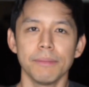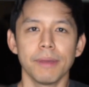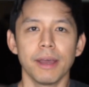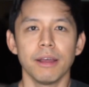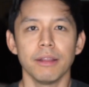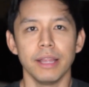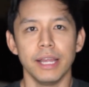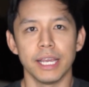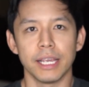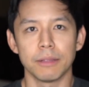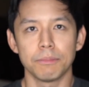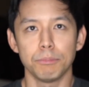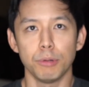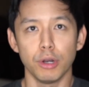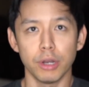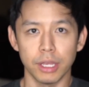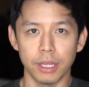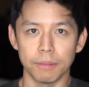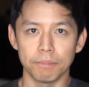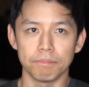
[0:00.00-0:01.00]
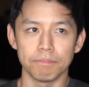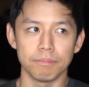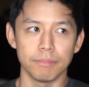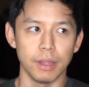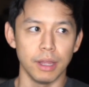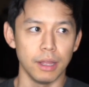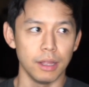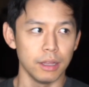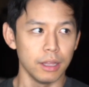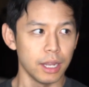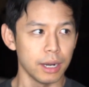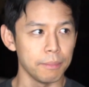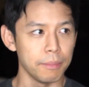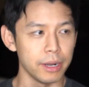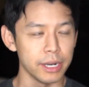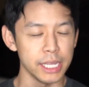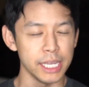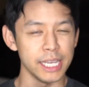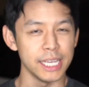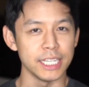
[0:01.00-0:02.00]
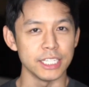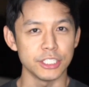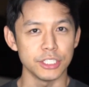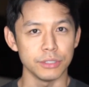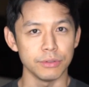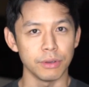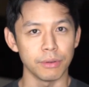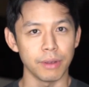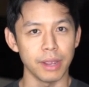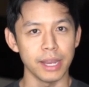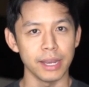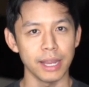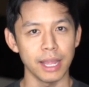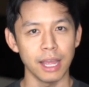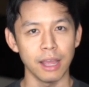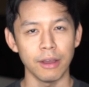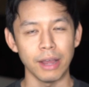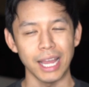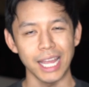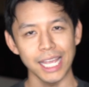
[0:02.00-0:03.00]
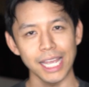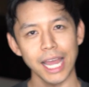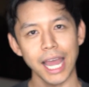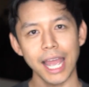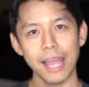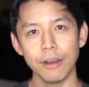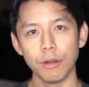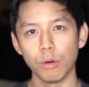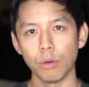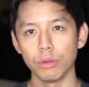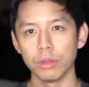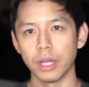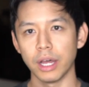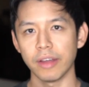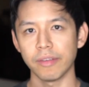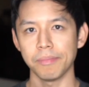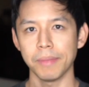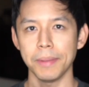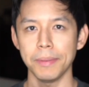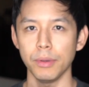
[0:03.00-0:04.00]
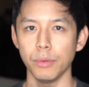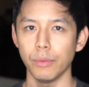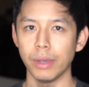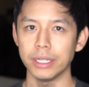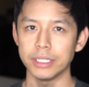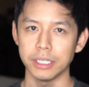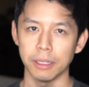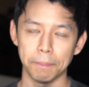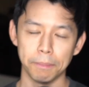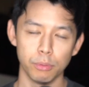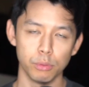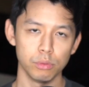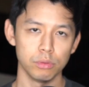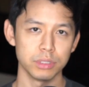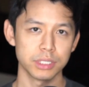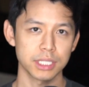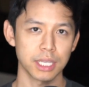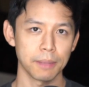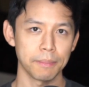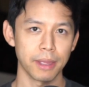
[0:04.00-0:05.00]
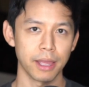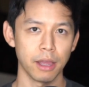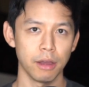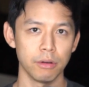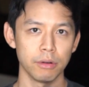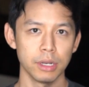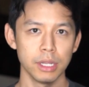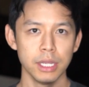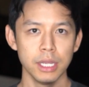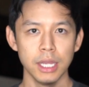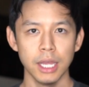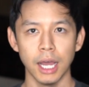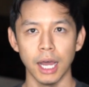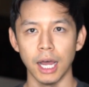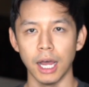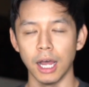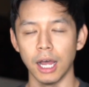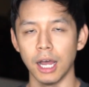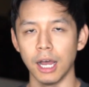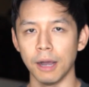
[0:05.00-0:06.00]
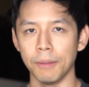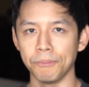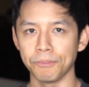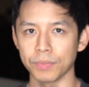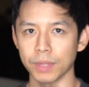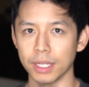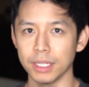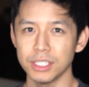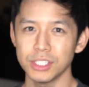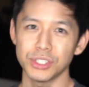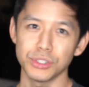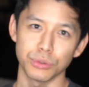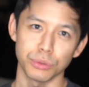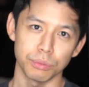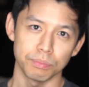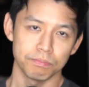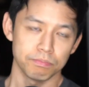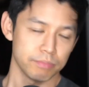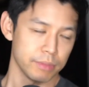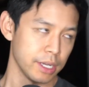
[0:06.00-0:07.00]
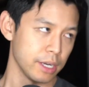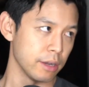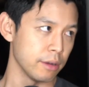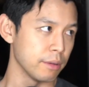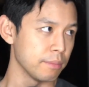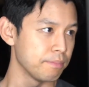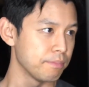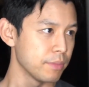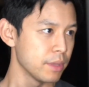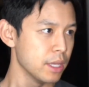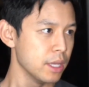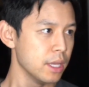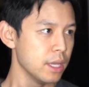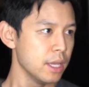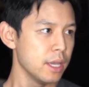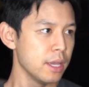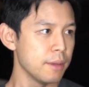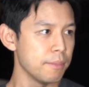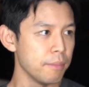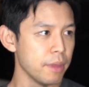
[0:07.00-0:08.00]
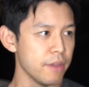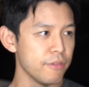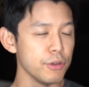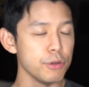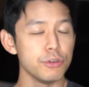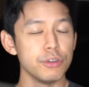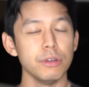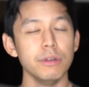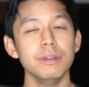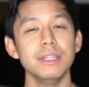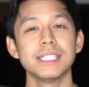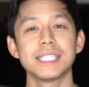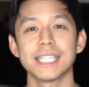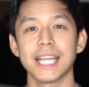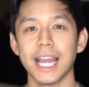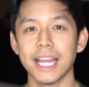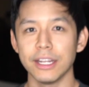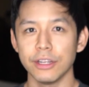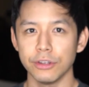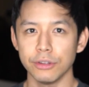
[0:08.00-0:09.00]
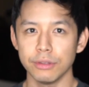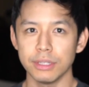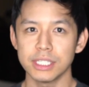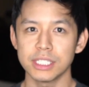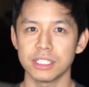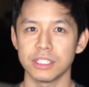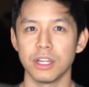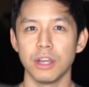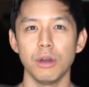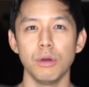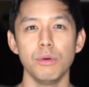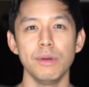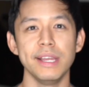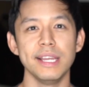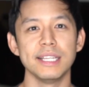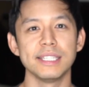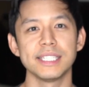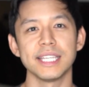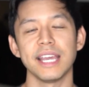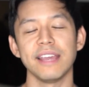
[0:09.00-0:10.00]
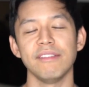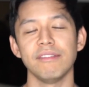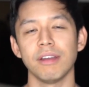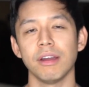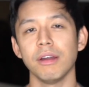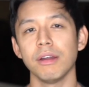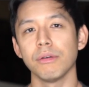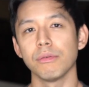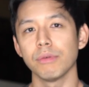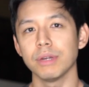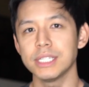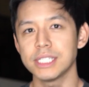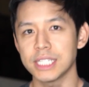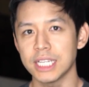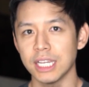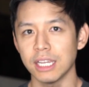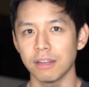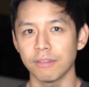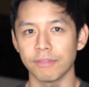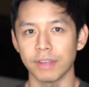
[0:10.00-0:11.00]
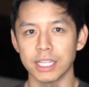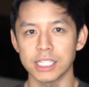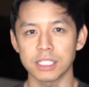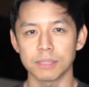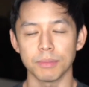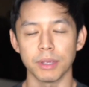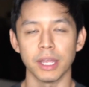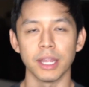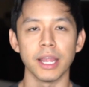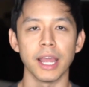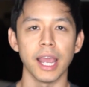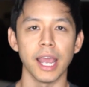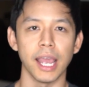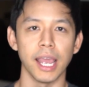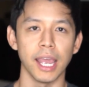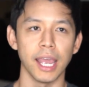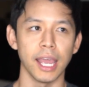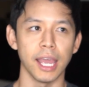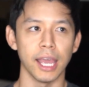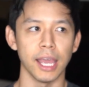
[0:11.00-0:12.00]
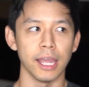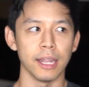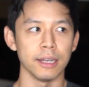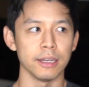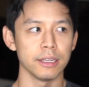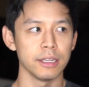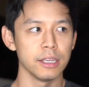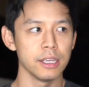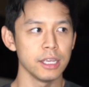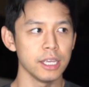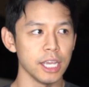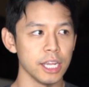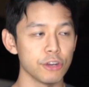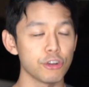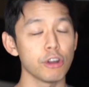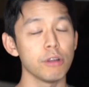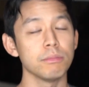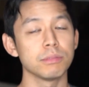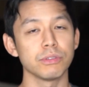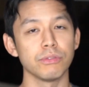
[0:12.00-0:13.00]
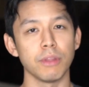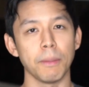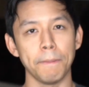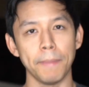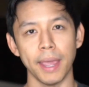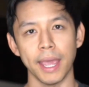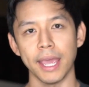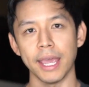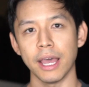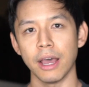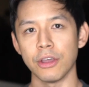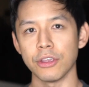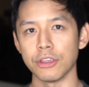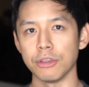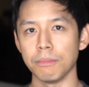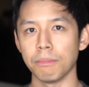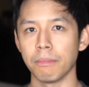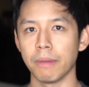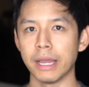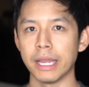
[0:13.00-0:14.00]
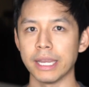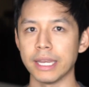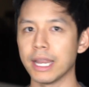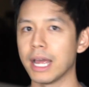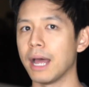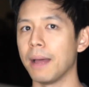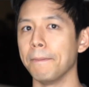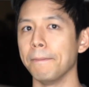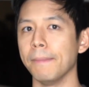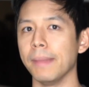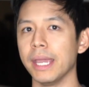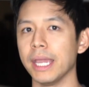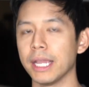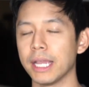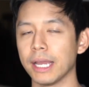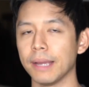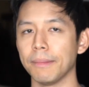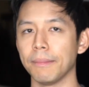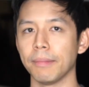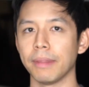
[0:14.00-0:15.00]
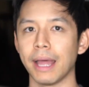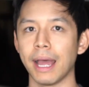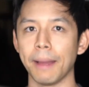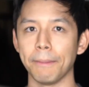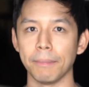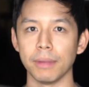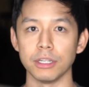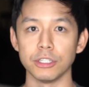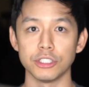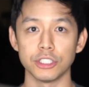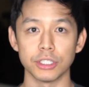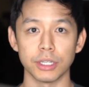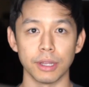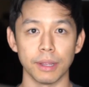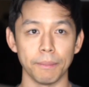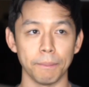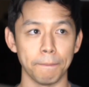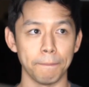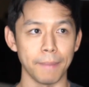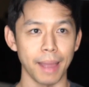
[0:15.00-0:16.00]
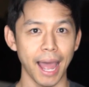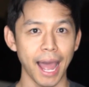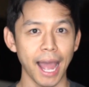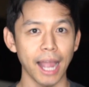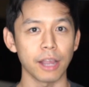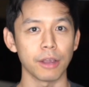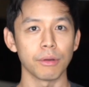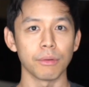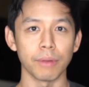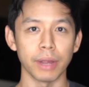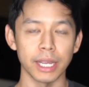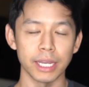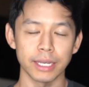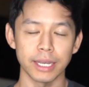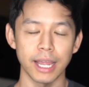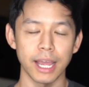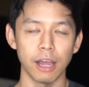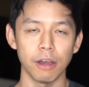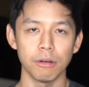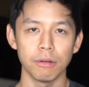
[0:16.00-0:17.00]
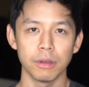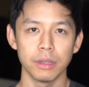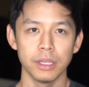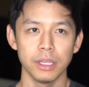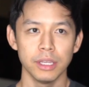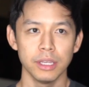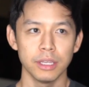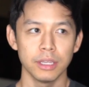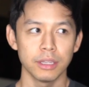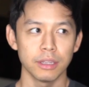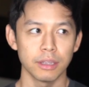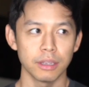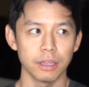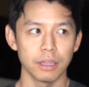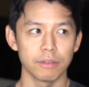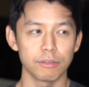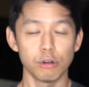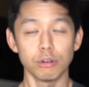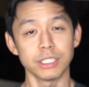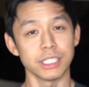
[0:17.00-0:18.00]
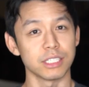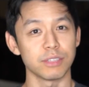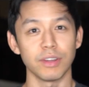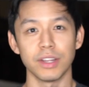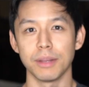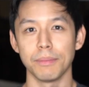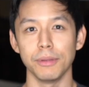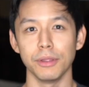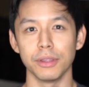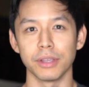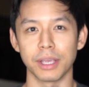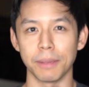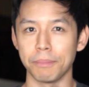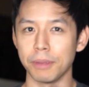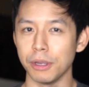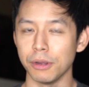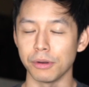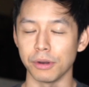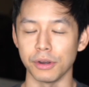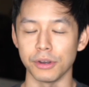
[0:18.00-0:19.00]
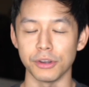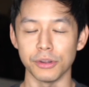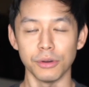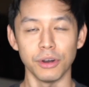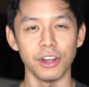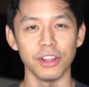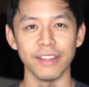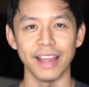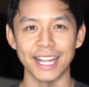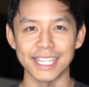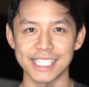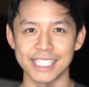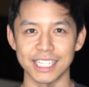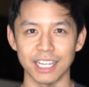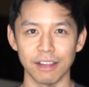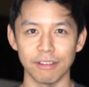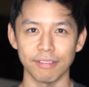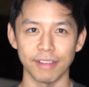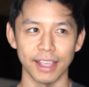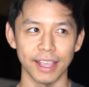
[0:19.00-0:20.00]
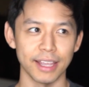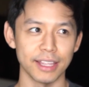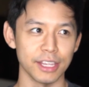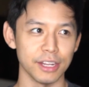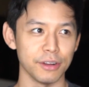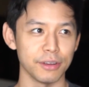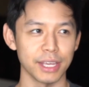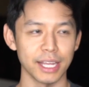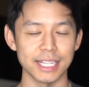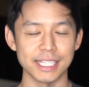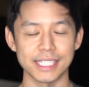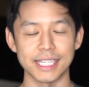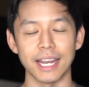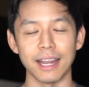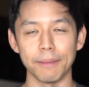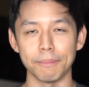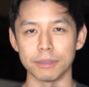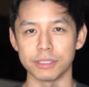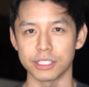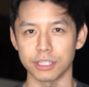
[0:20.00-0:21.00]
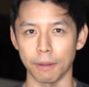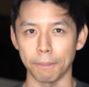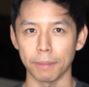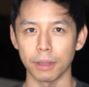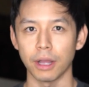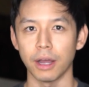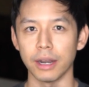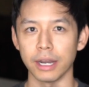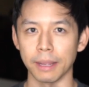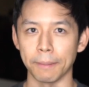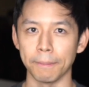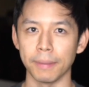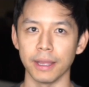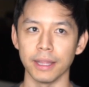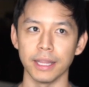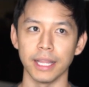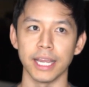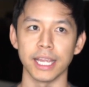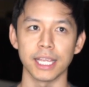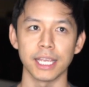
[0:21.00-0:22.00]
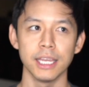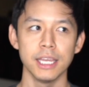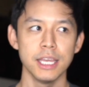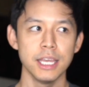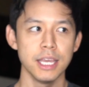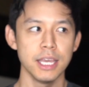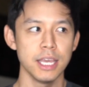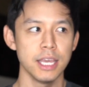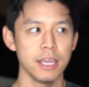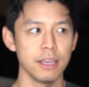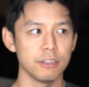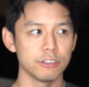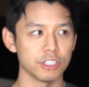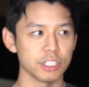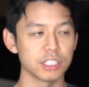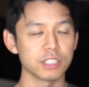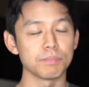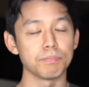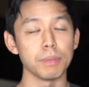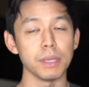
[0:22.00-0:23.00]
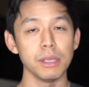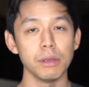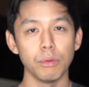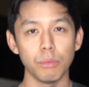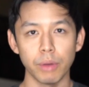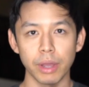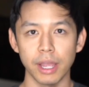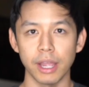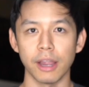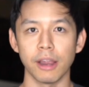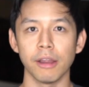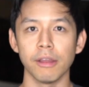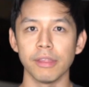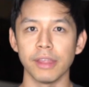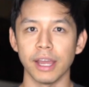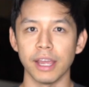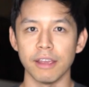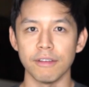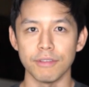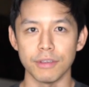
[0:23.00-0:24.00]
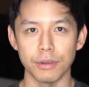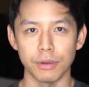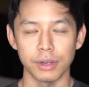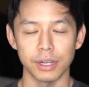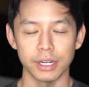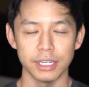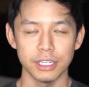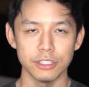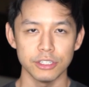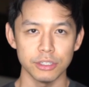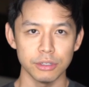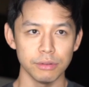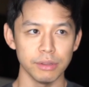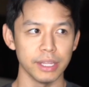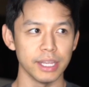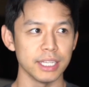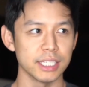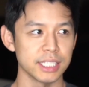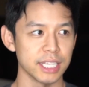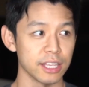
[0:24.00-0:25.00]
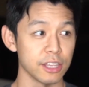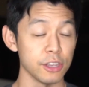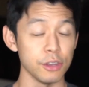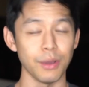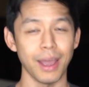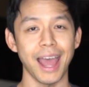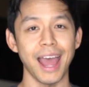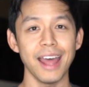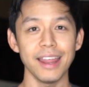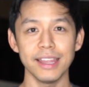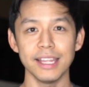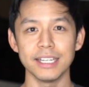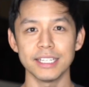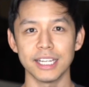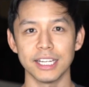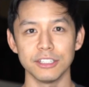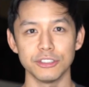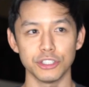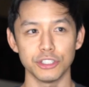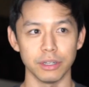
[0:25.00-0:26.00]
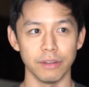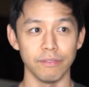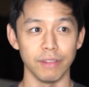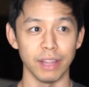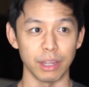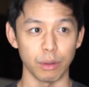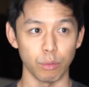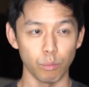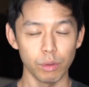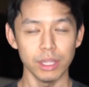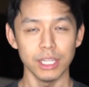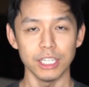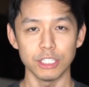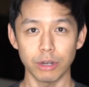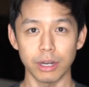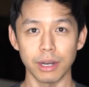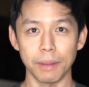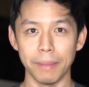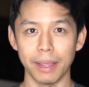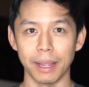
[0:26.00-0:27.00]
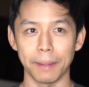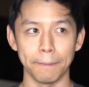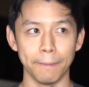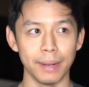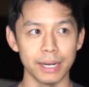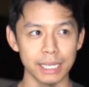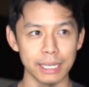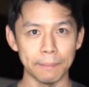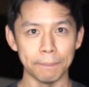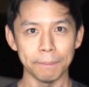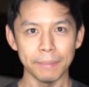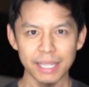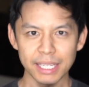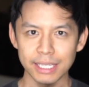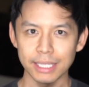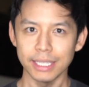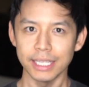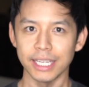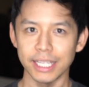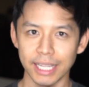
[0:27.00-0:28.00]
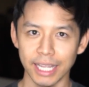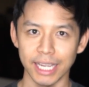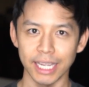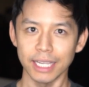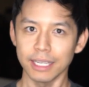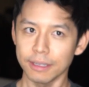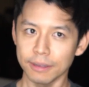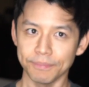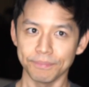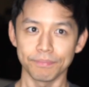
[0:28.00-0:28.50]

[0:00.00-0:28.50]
like putting a lot of money into it right now, I'd hold off, maybe wait till pools come out. Unless you're, you know, if you do decide to do this, know it's a very risky investment, and in terms of the payout, you might not make that much back right now. Of course, it's fun to build a computer and do all that stuff and, you know, get it set up and start plotting, but like, just be aware that if you're gonna do this and you have the intention of like really trying to make money immediately, like,